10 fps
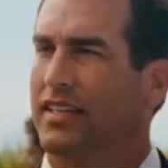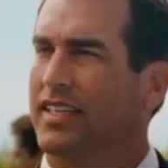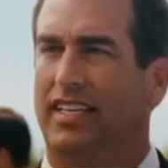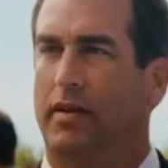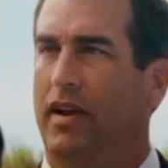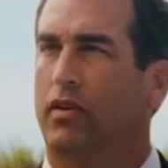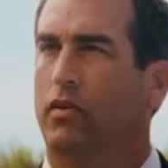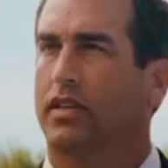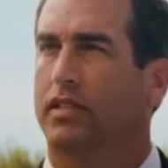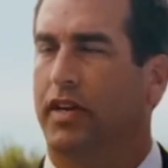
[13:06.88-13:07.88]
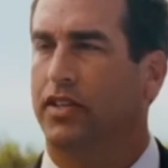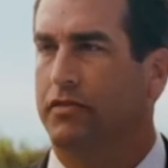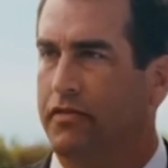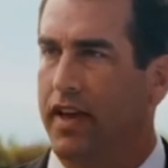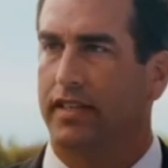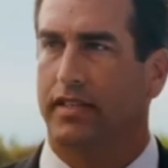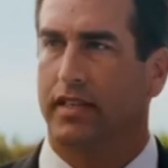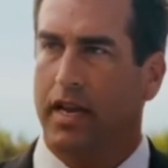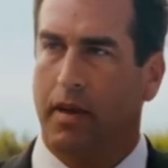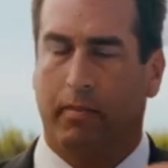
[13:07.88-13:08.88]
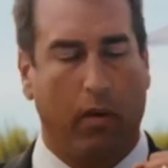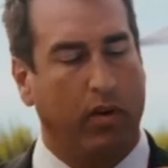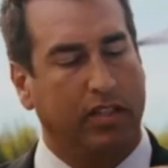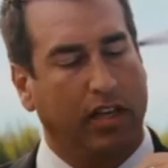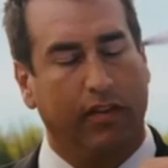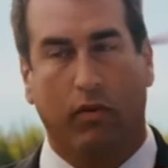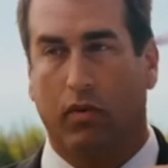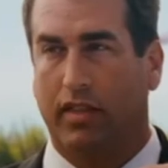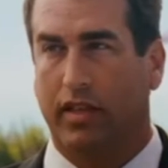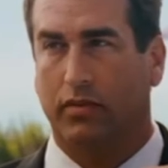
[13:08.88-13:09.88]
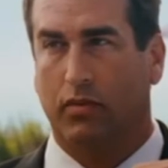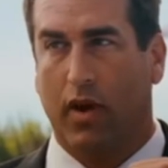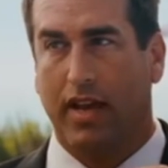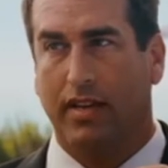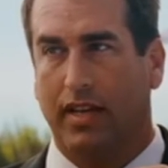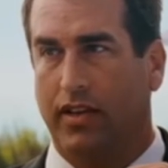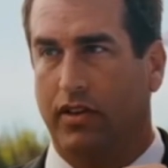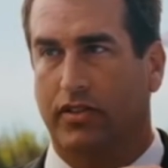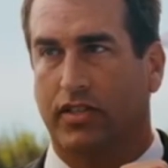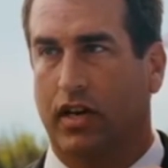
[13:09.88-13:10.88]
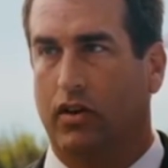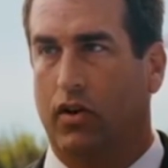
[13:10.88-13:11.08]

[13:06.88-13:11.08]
God damn it, I don't know what it is about your face, but I want to deliver one of these right in your suck